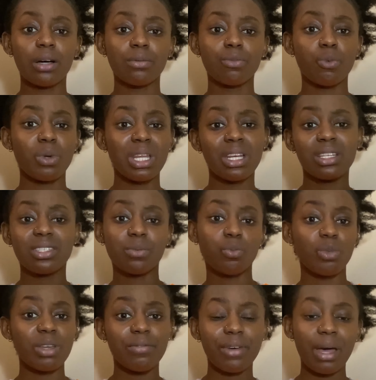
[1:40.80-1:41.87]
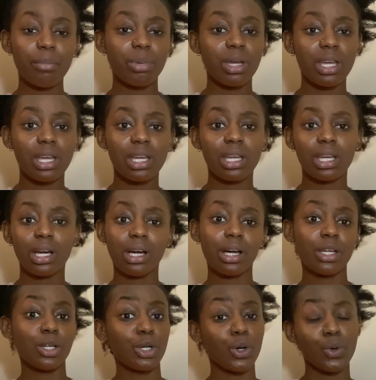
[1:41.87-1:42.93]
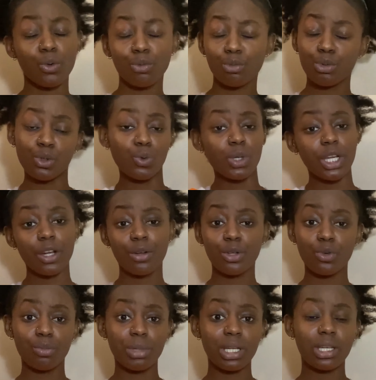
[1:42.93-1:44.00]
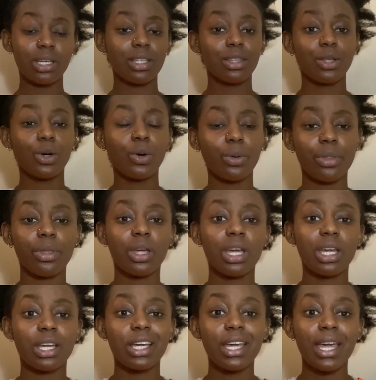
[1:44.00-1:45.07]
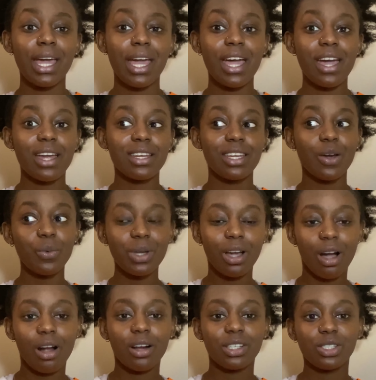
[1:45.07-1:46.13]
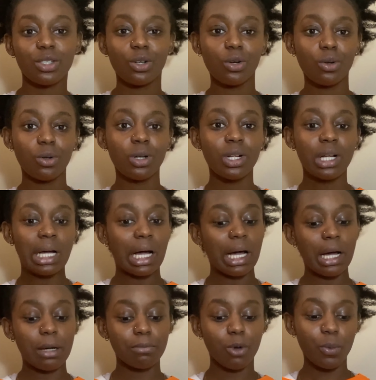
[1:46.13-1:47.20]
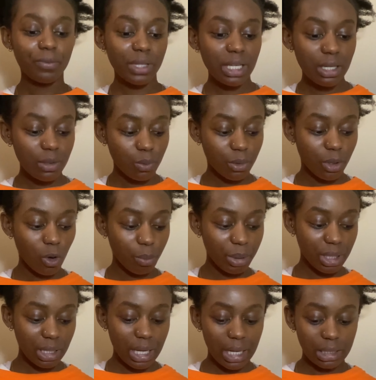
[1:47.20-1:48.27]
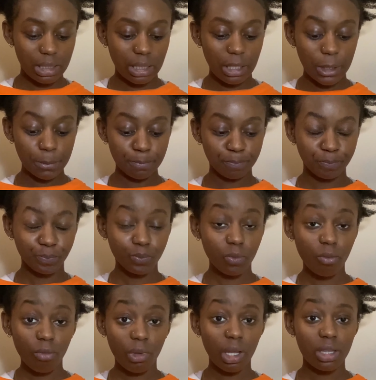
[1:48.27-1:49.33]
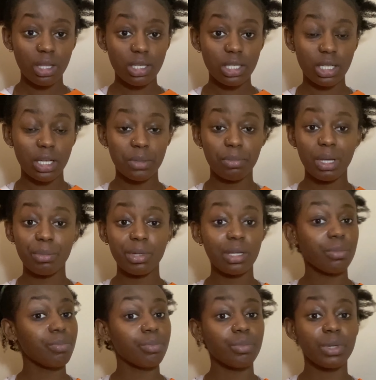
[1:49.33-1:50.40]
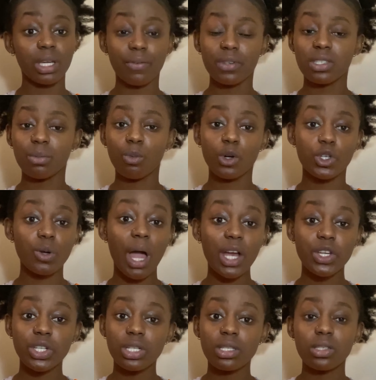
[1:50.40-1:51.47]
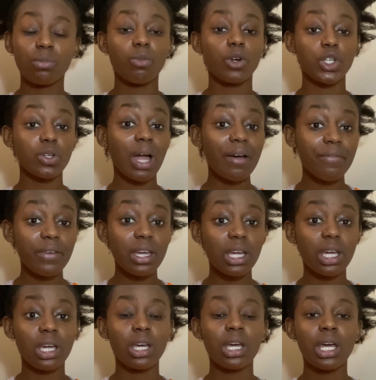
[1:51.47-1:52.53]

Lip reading: We needed some revamping, new year, new me, the whole thing. And here we are. So hopefully we're hoping that this can maybe give us some more traction, some more traffic.